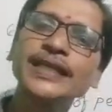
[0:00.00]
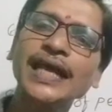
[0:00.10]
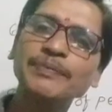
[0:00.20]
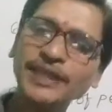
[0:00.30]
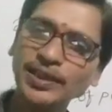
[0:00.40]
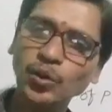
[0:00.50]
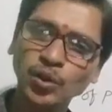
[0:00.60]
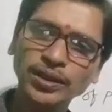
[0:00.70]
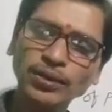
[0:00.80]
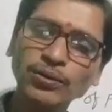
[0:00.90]
Have they
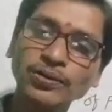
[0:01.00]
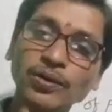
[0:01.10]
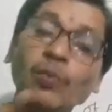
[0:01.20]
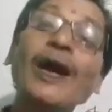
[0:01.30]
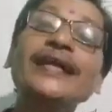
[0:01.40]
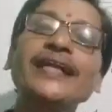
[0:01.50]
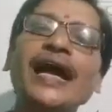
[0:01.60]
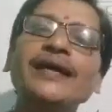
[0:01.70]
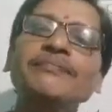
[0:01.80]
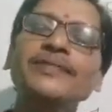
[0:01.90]
told you what
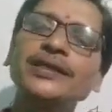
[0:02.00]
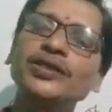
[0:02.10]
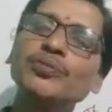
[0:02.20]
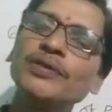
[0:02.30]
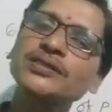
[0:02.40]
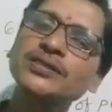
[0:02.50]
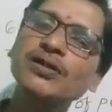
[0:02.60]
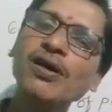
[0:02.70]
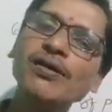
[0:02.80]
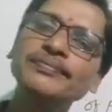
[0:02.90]
time you must
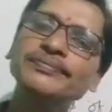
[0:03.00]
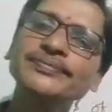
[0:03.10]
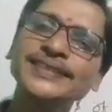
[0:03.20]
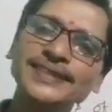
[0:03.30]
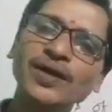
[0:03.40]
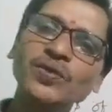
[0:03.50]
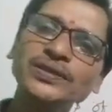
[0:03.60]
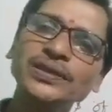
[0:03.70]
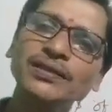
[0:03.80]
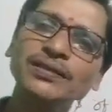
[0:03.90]
come? This is the
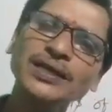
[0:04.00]
question.